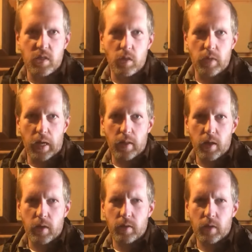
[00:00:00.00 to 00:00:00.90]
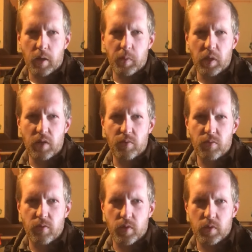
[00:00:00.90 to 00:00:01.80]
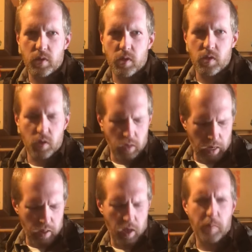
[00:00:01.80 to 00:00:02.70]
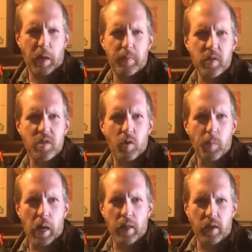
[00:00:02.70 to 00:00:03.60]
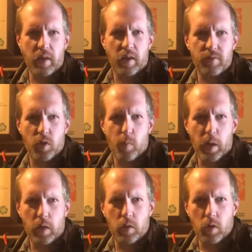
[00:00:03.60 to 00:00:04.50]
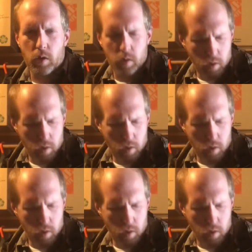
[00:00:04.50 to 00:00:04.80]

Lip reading: sil nylon, I believe. It's the sil nylon. It might be sil poly. I'd have to go back and look.